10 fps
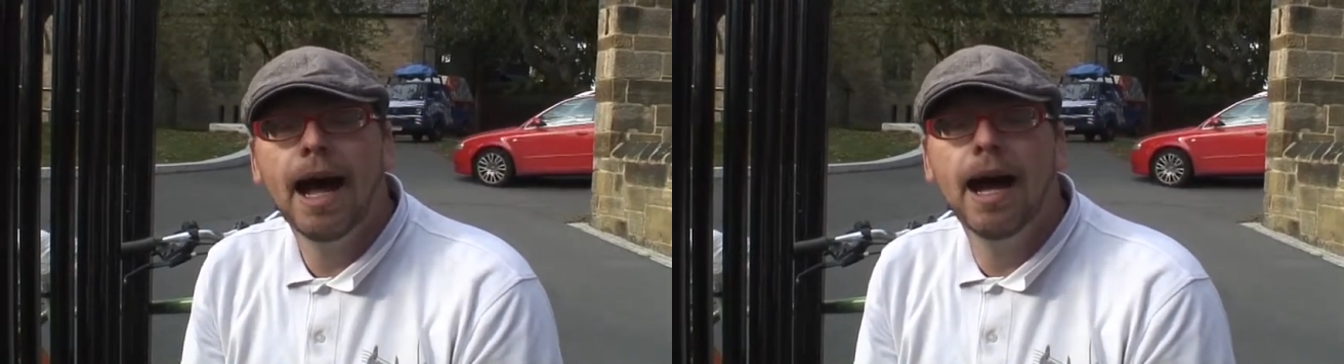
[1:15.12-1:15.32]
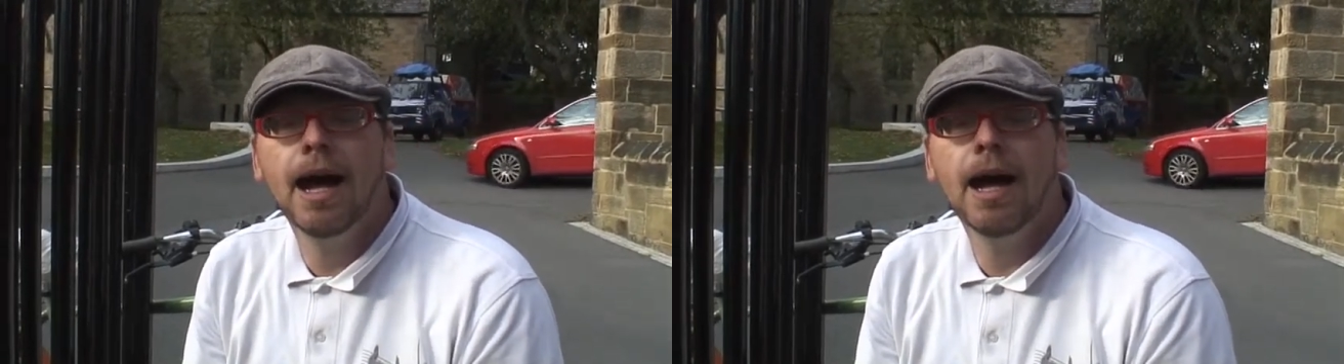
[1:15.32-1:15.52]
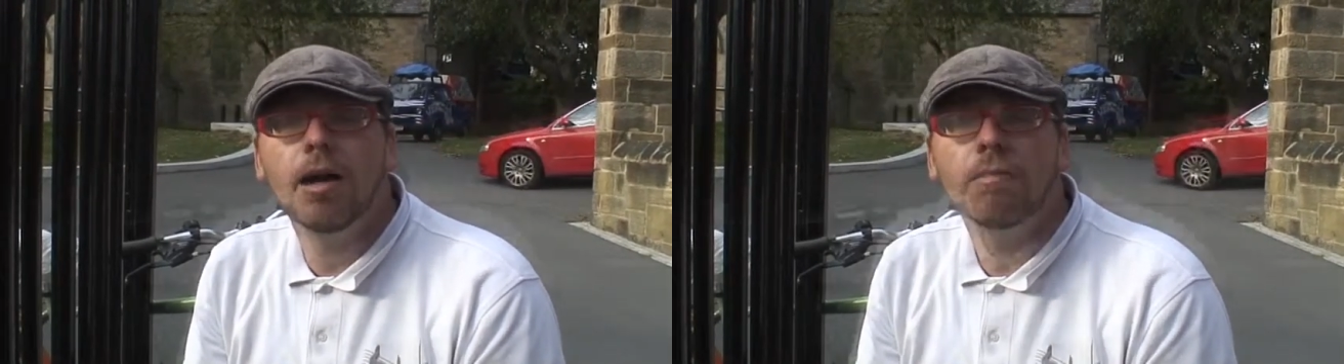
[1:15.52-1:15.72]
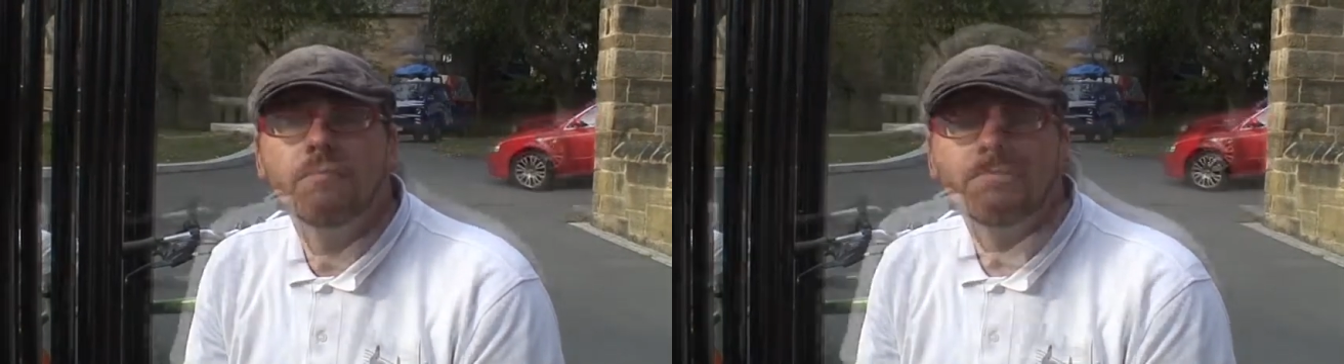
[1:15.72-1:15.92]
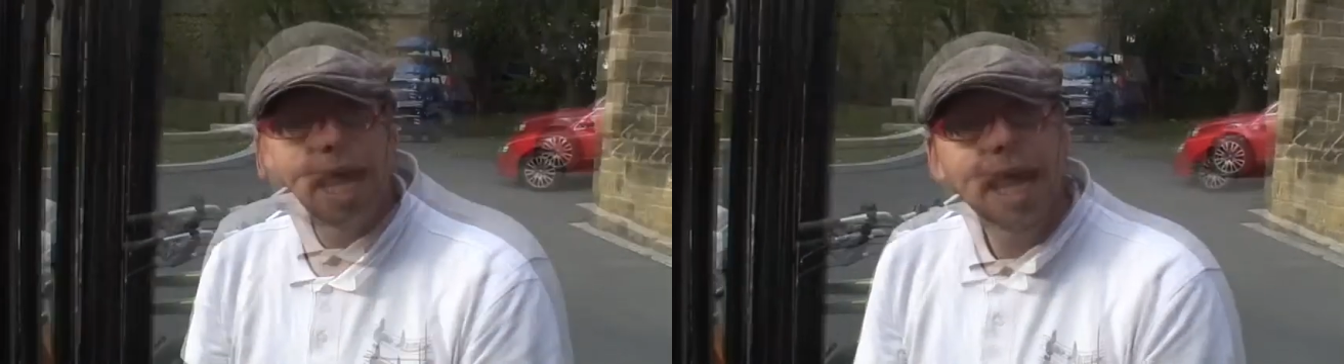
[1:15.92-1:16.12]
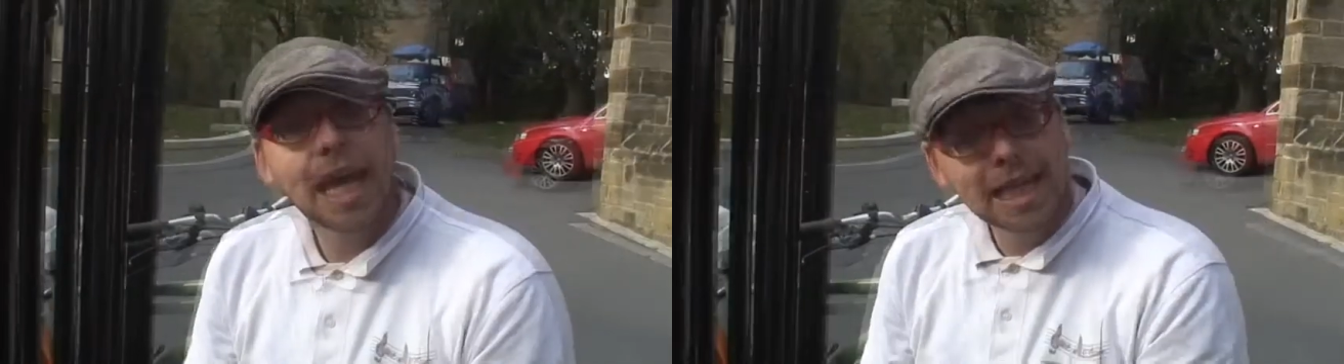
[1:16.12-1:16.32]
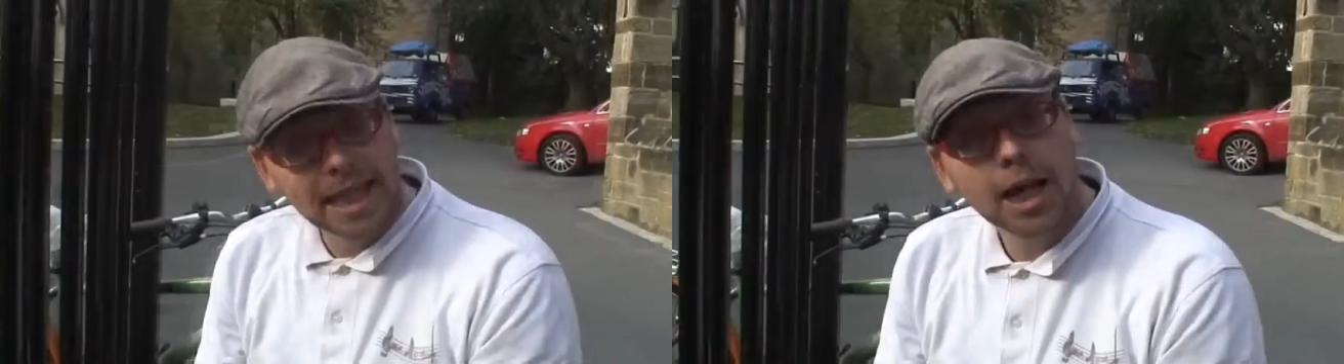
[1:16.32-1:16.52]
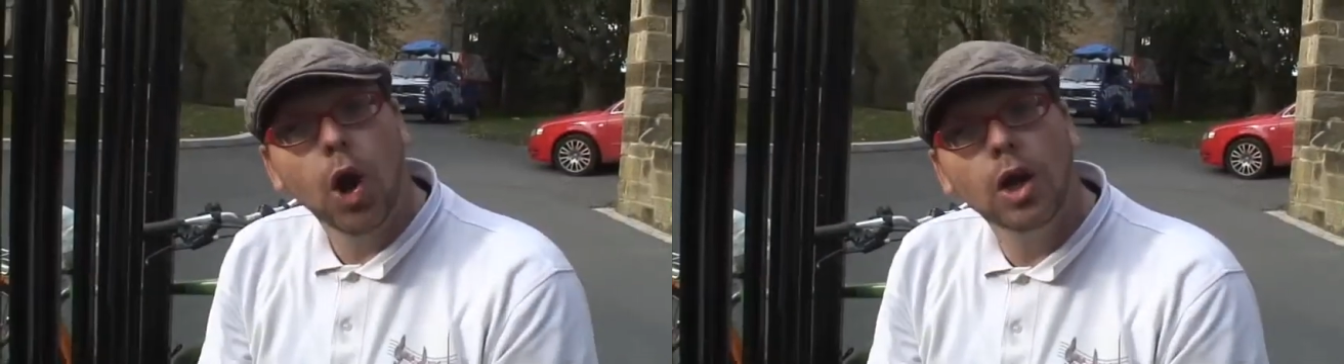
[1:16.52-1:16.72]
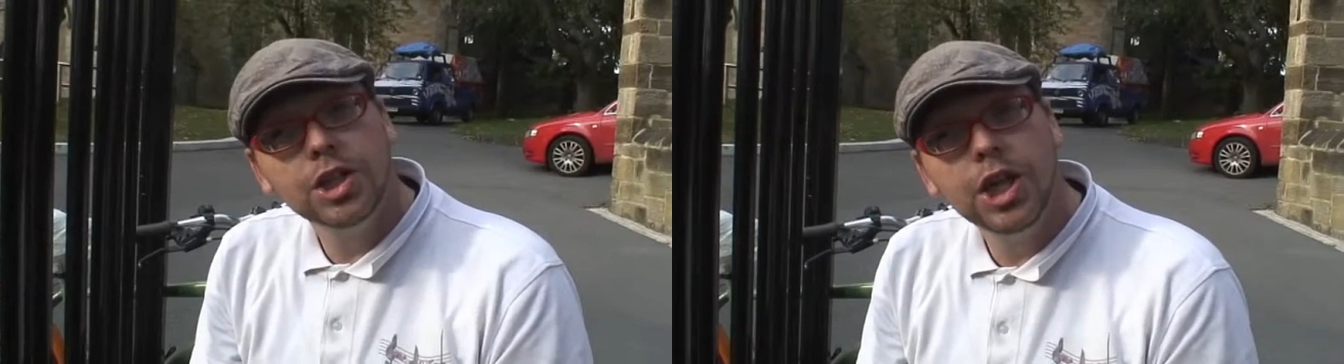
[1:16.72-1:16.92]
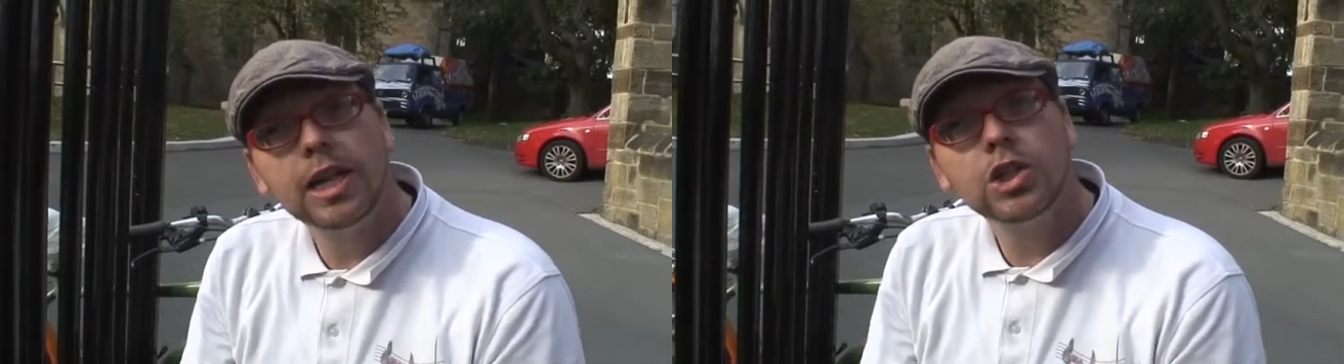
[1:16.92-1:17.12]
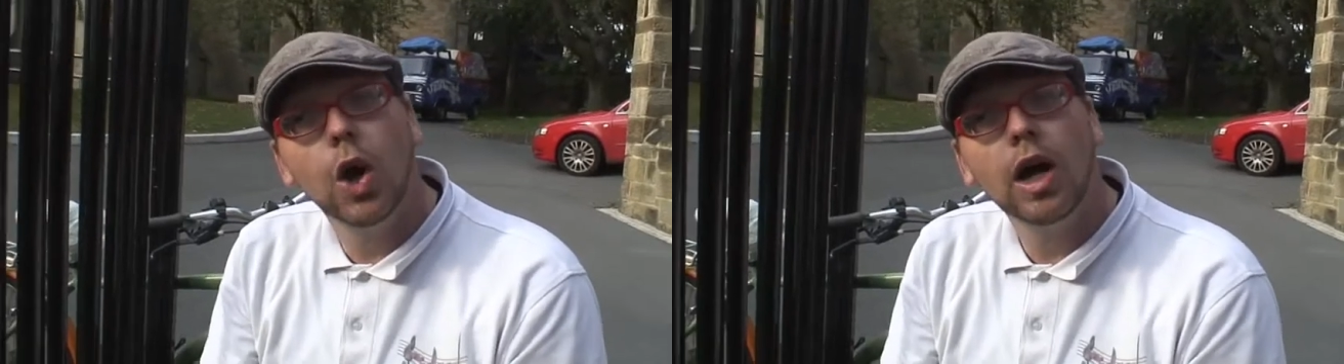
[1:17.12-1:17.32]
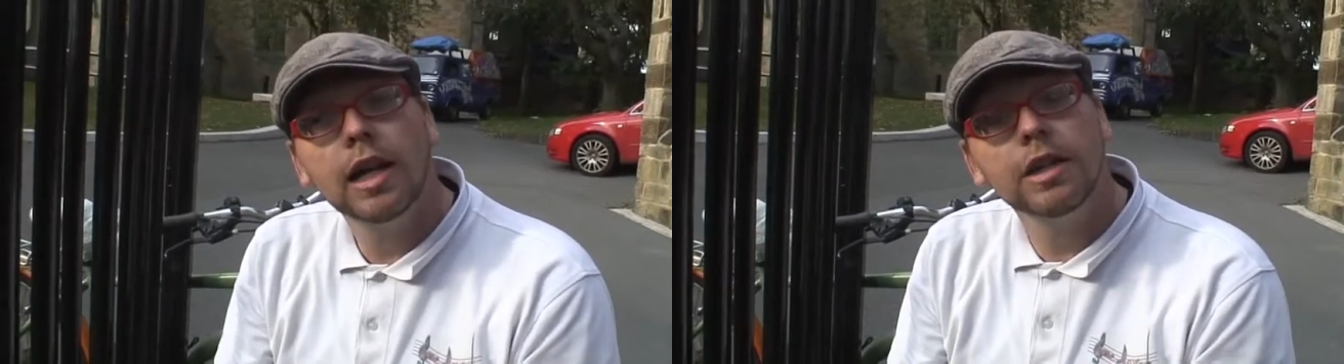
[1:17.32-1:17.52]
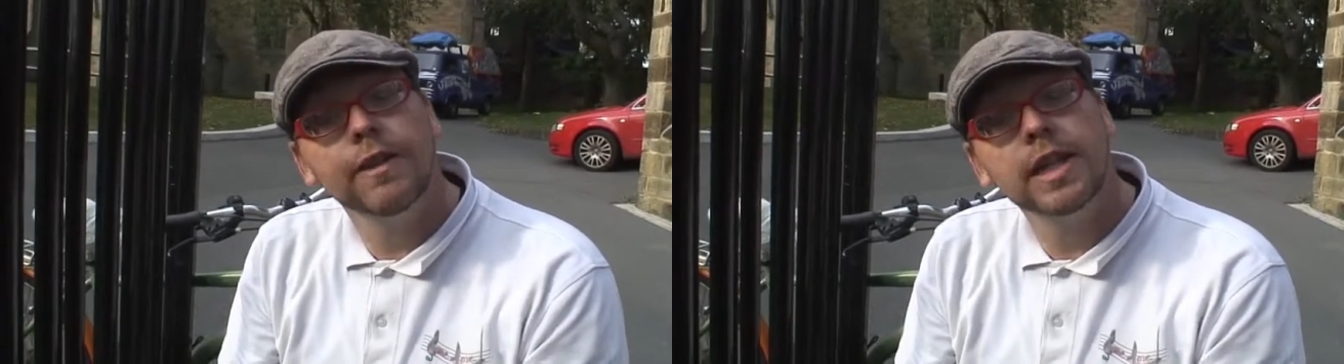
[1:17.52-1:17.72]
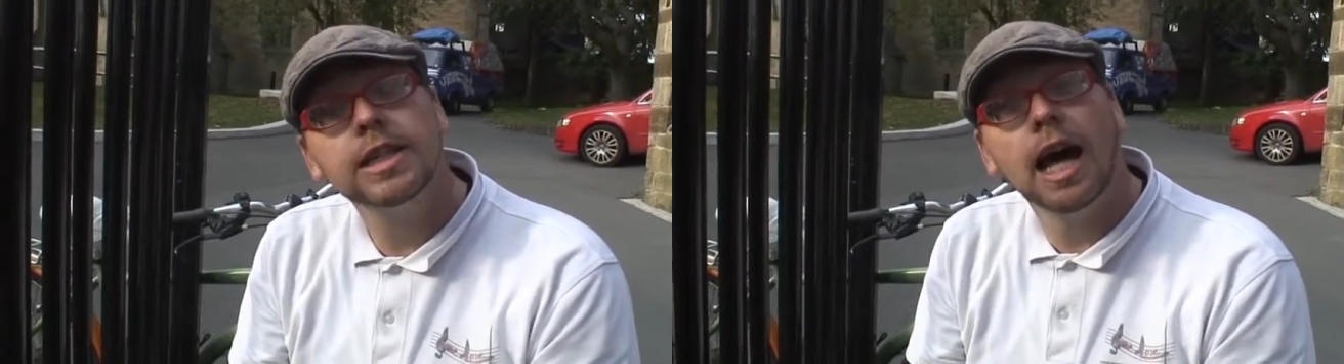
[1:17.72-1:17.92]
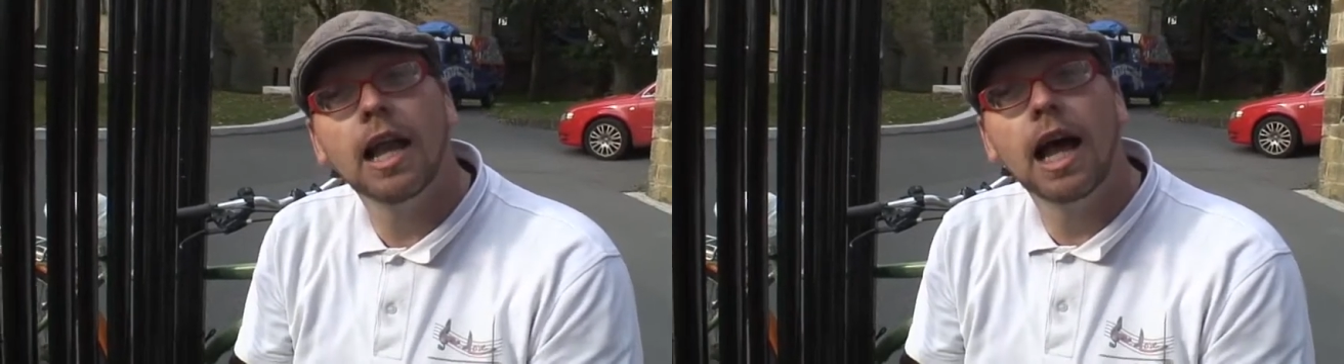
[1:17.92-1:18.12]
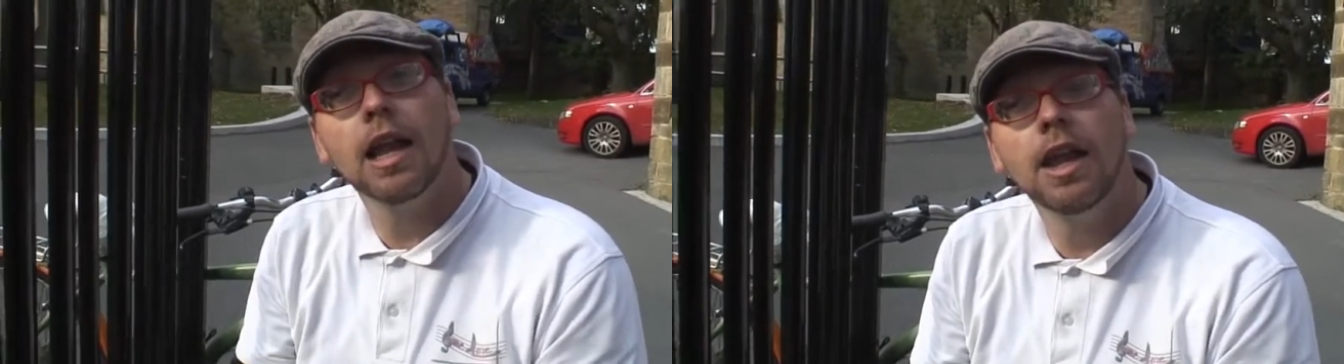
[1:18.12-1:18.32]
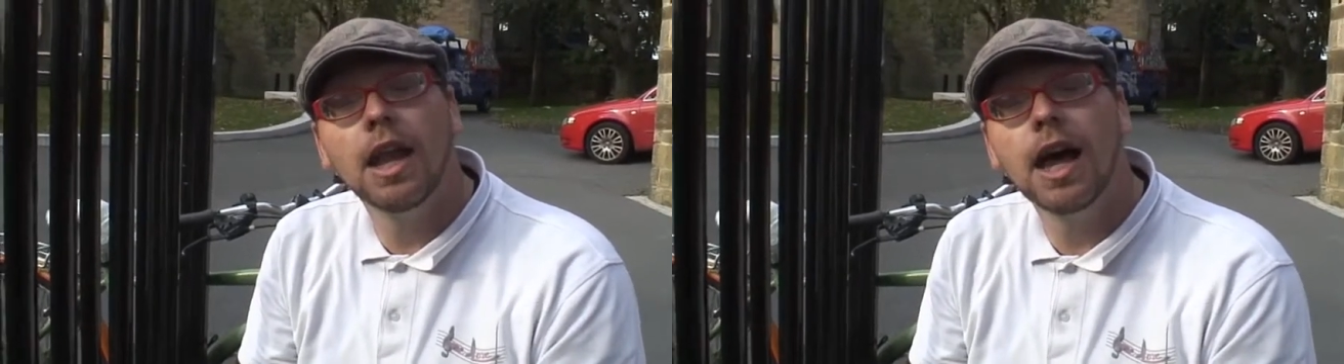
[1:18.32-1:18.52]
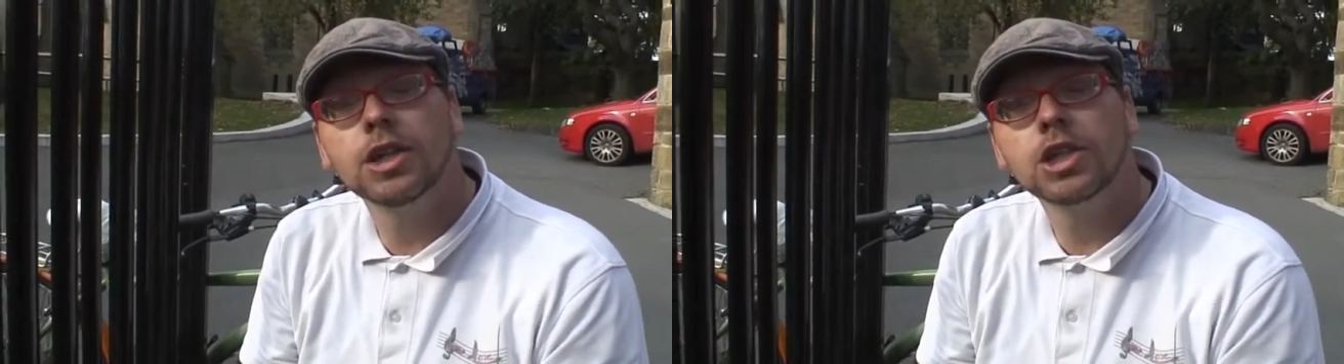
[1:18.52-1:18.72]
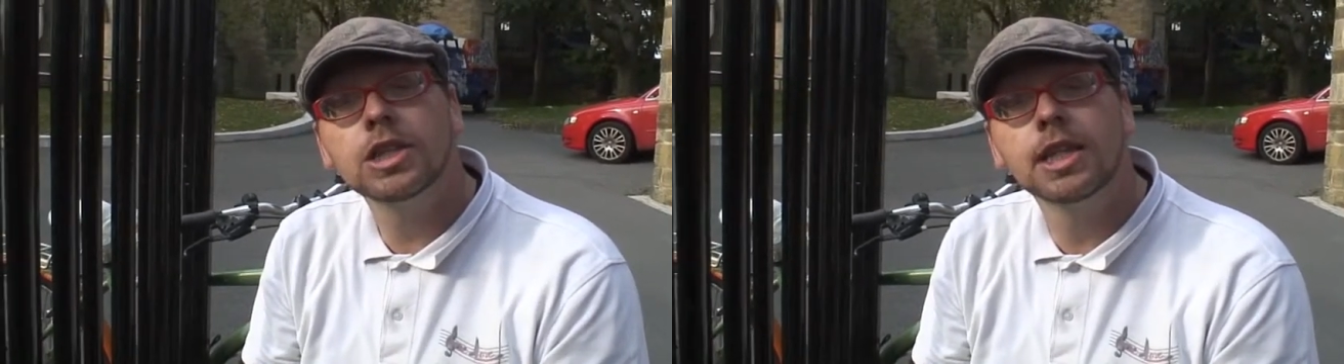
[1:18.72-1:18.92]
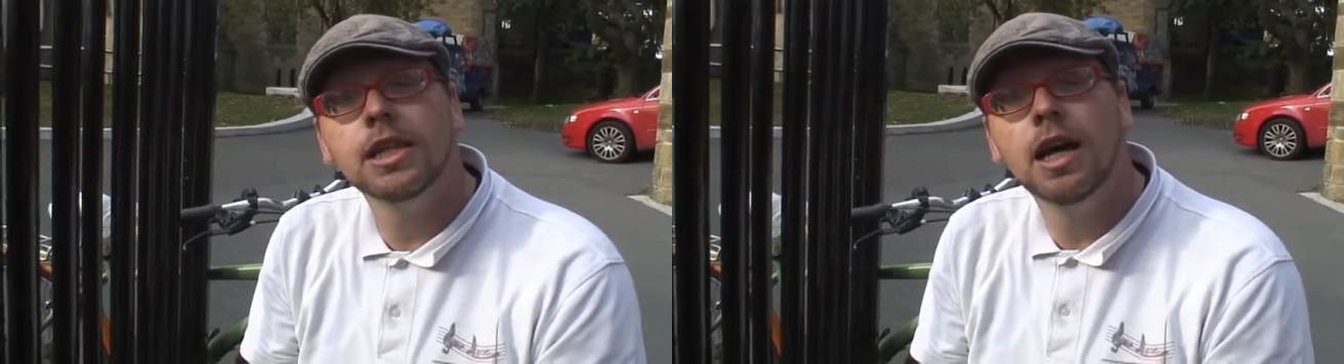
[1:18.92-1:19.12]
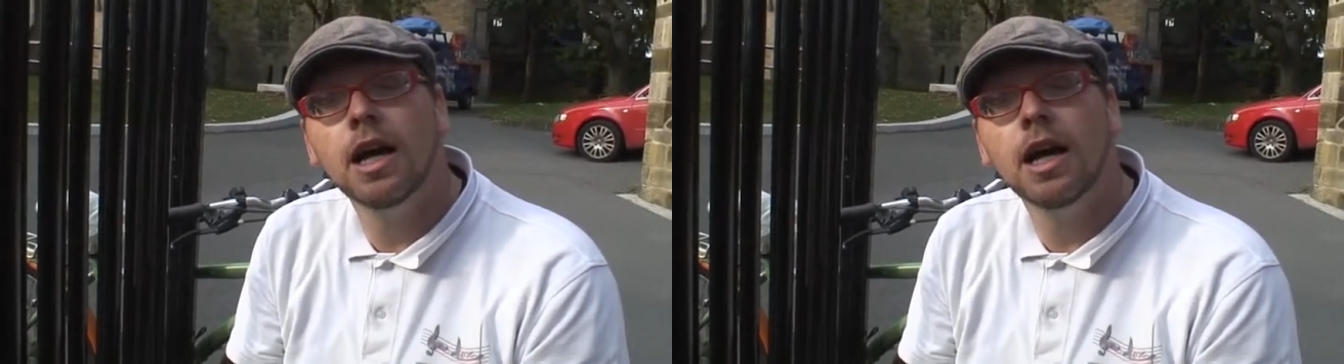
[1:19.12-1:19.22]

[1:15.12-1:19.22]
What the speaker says: At Gateshead College, so I just finished that just in